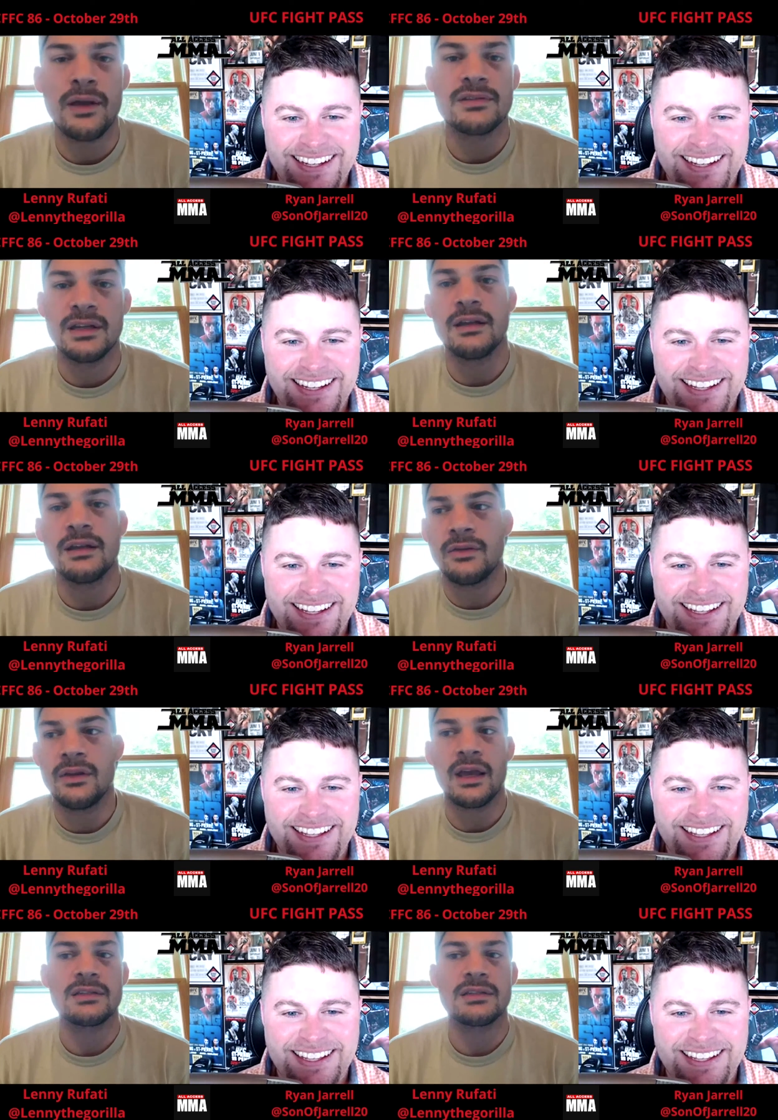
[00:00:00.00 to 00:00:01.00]
Speaker 1: pounds in
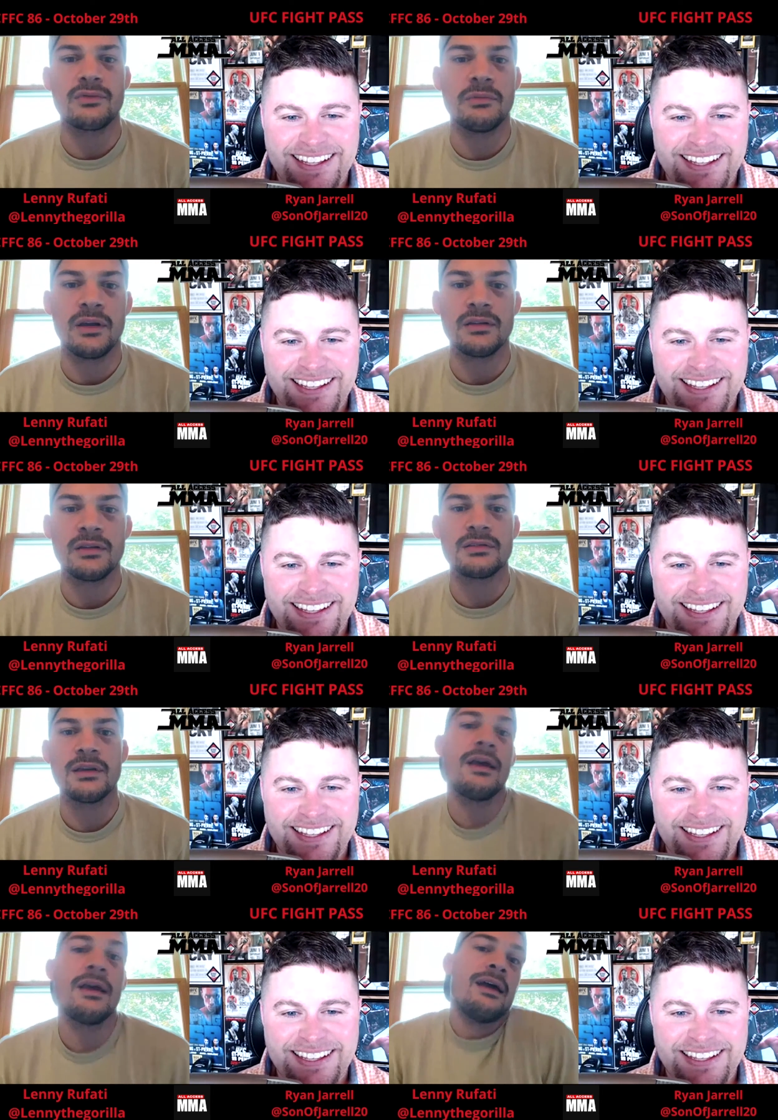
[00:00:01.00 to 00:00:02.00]
the next three months
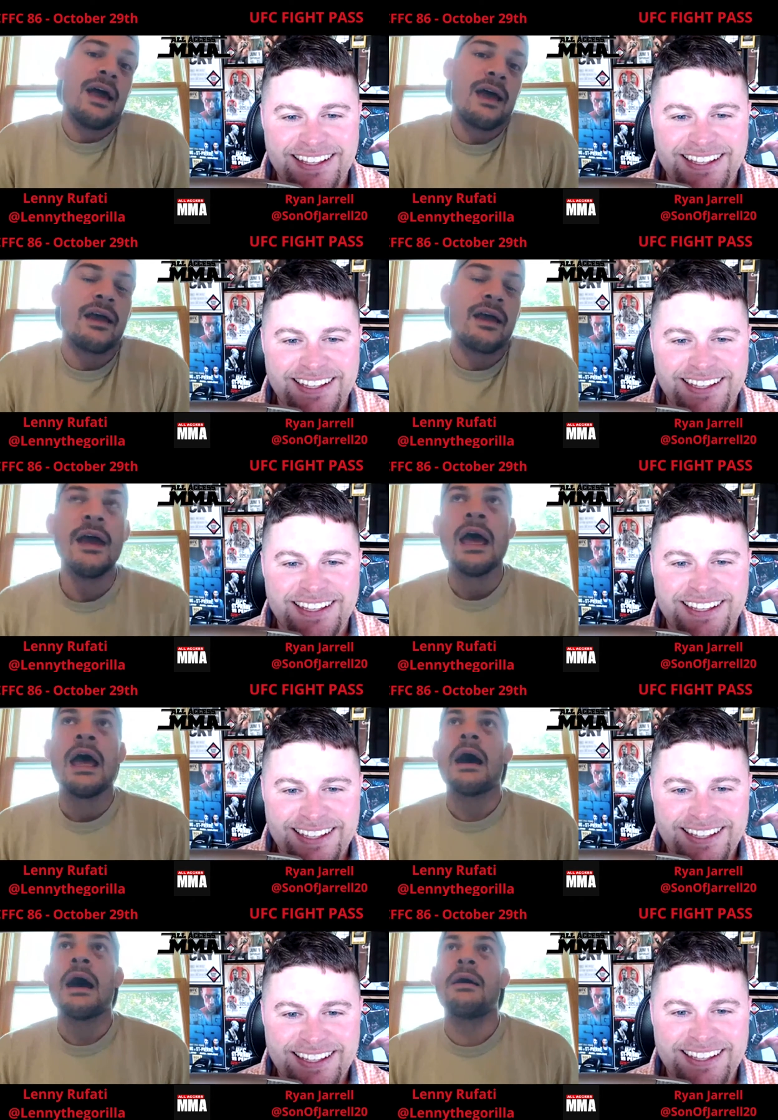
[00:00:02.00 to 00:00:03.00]
hey,
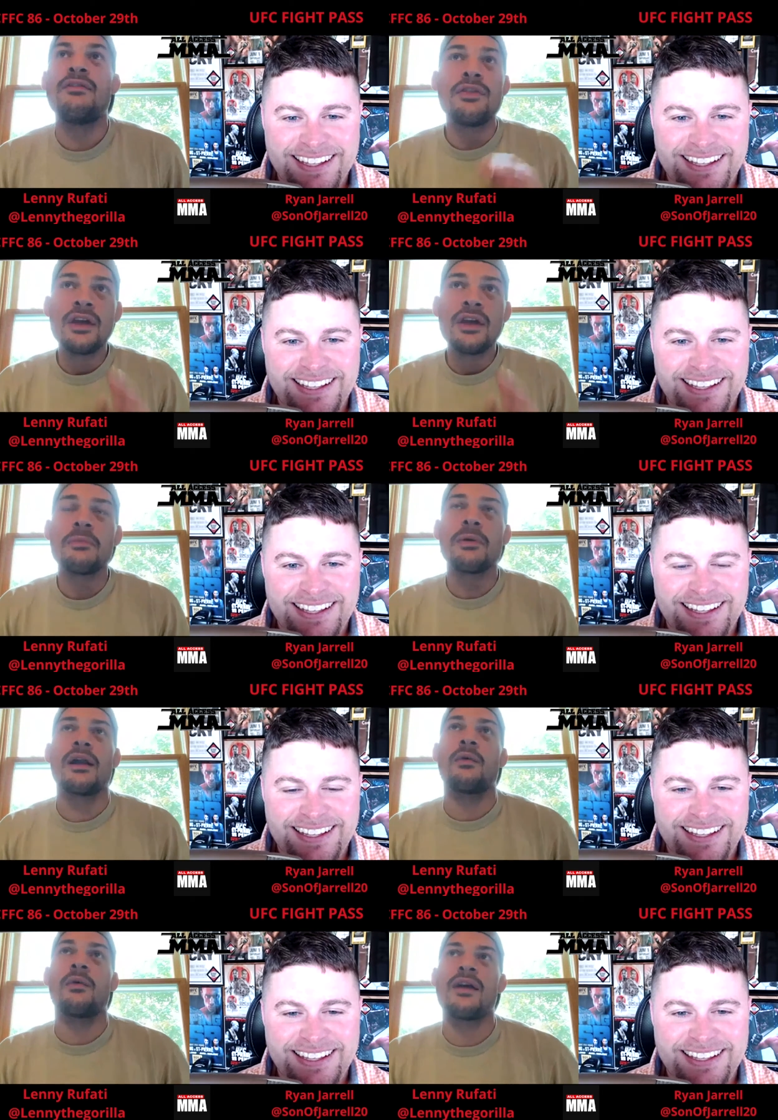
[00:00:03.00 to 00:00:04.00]
if you think
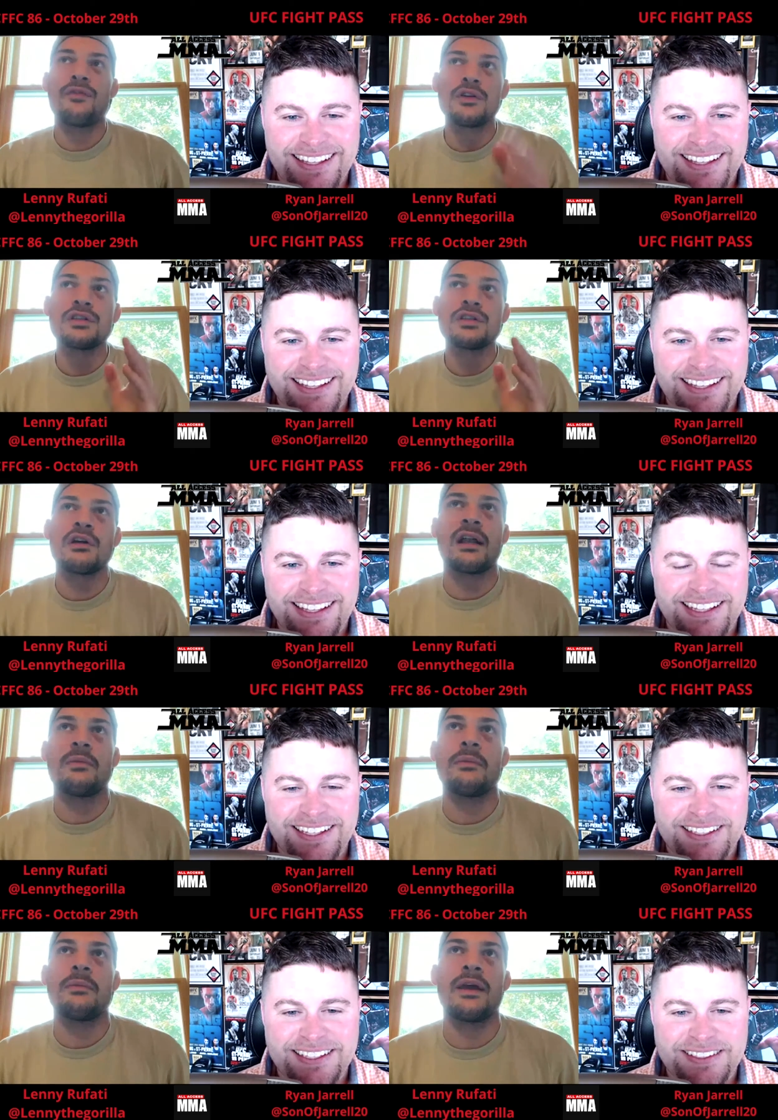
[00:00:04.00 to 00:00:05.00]
about it, when I first started
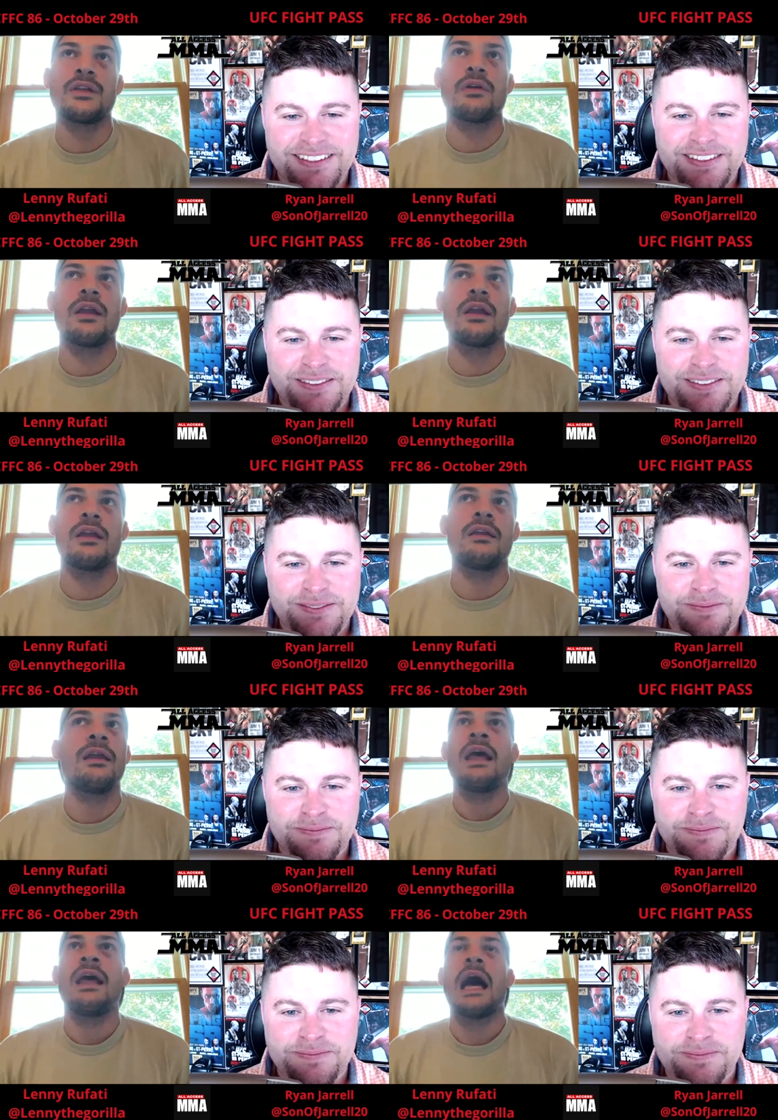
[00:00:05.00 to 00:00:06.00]
MMA training,
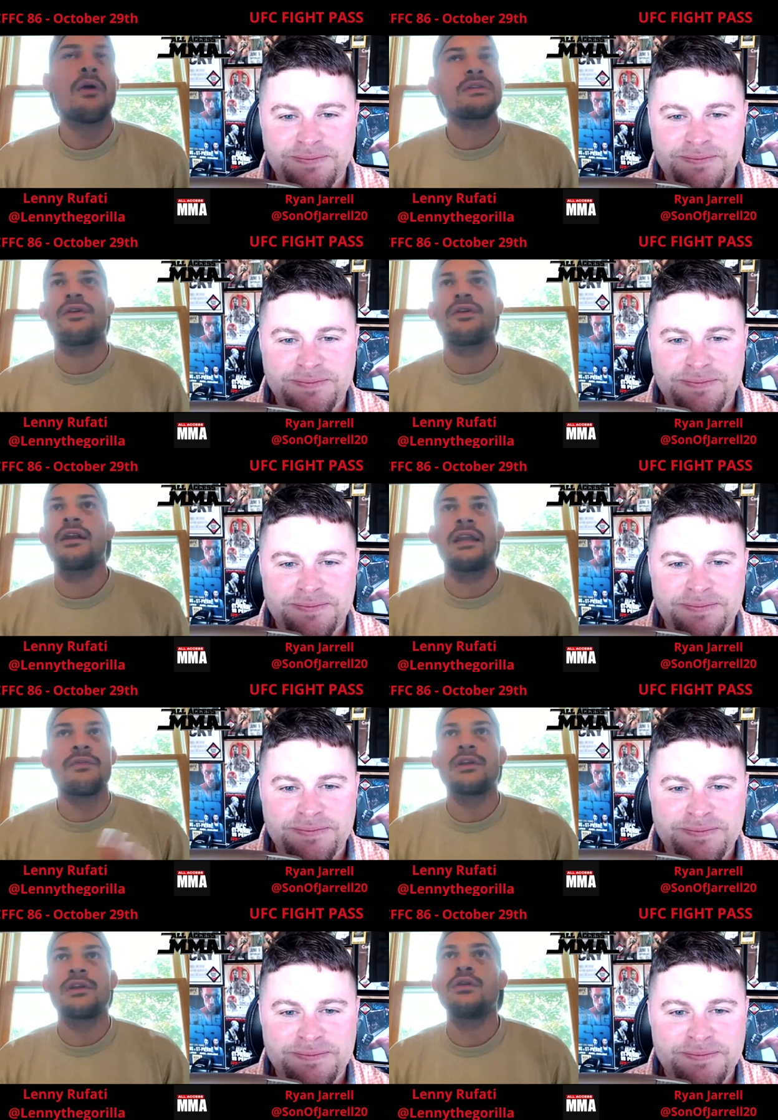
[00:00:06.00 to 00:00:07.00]
I was fighting
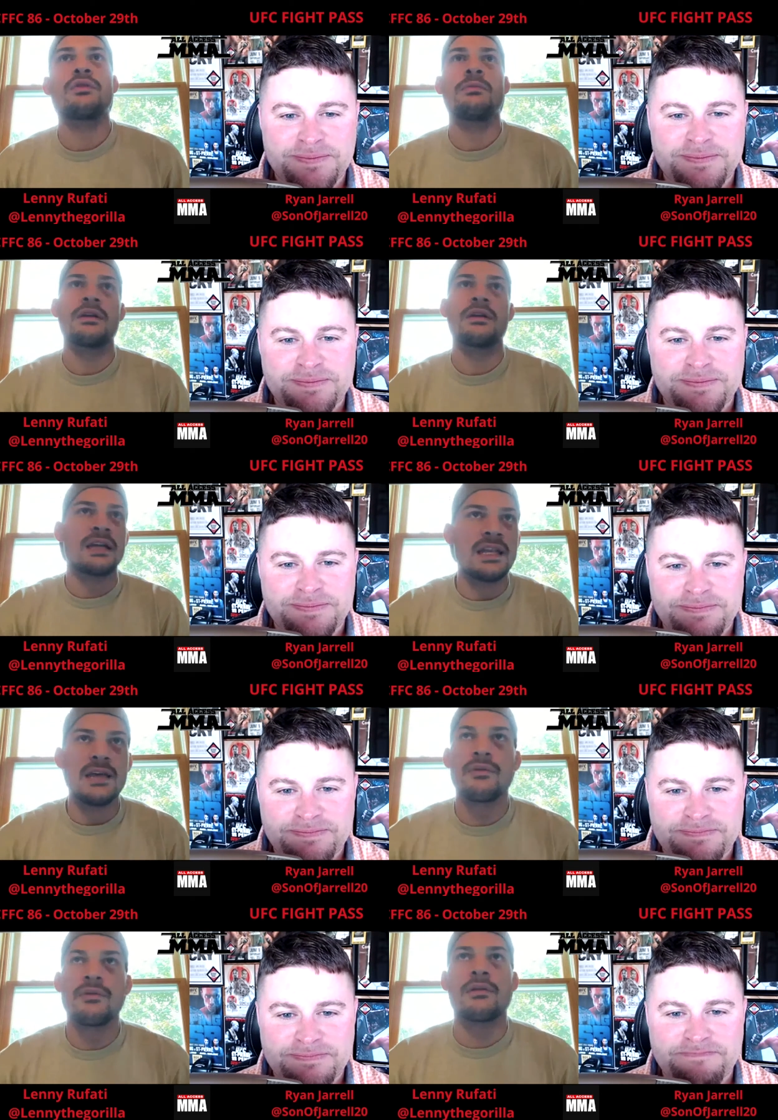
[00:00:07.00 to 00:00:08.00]
every two, three months. I
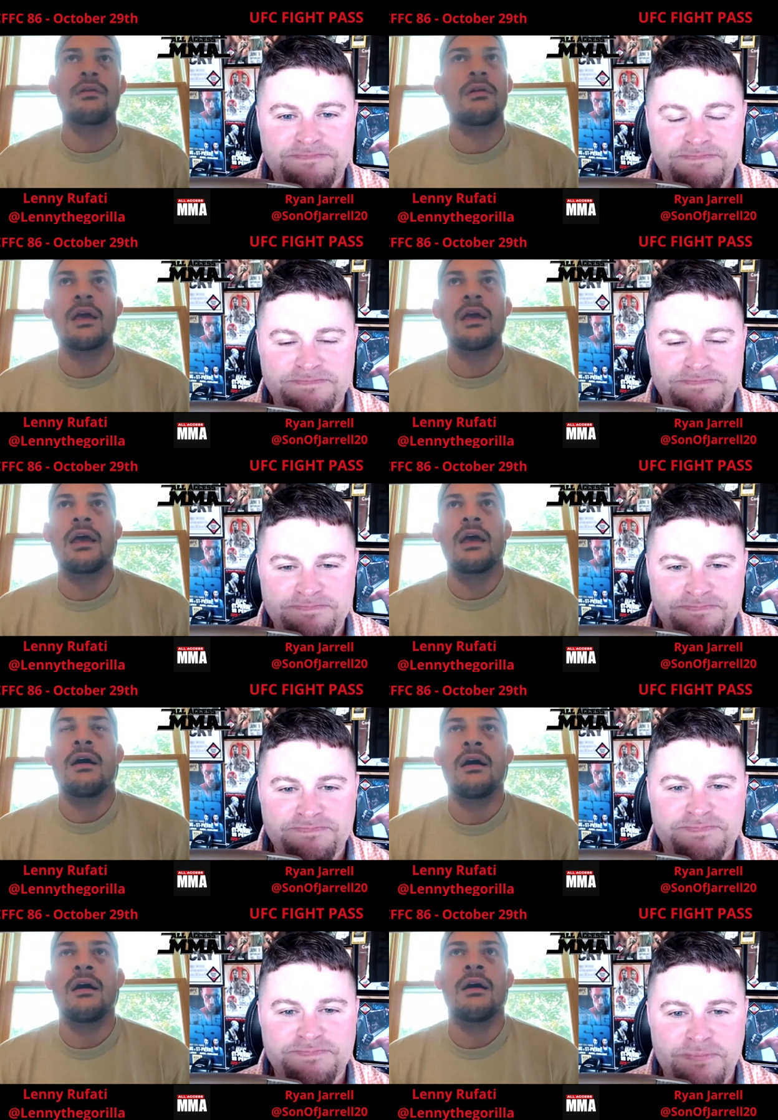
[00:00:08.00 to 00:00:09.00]
never
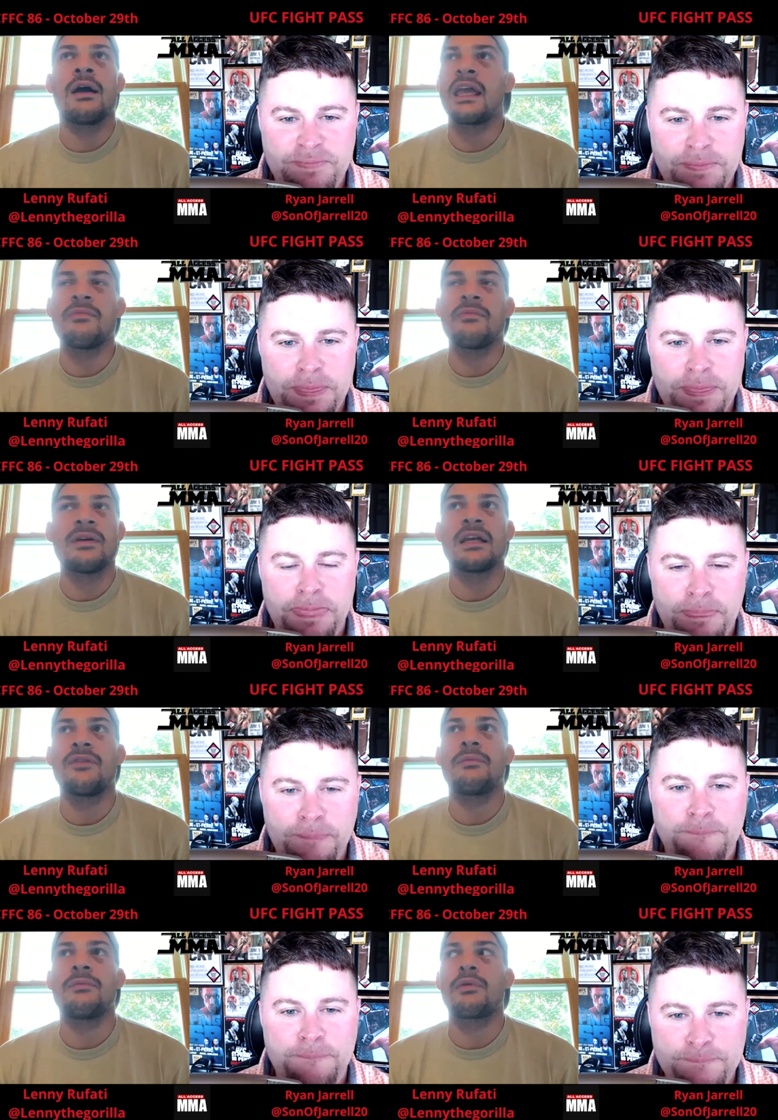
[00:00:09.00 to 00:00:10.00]
uh, gave
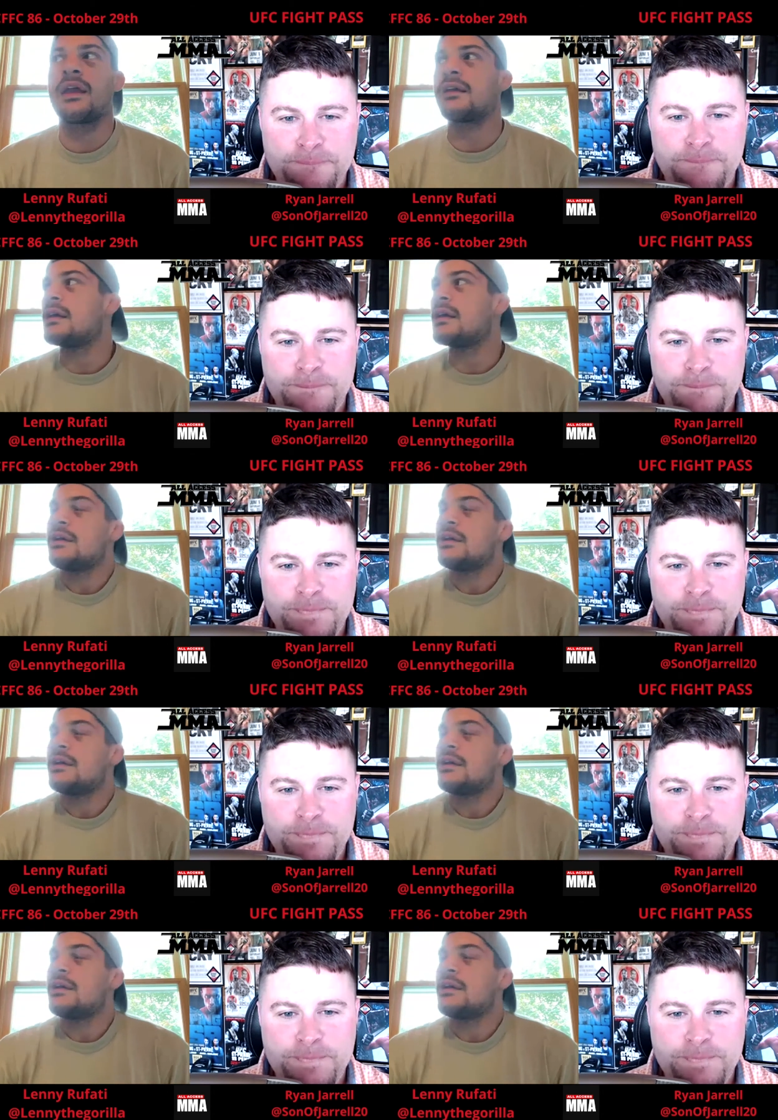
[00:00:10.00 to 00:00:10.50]
myself a break.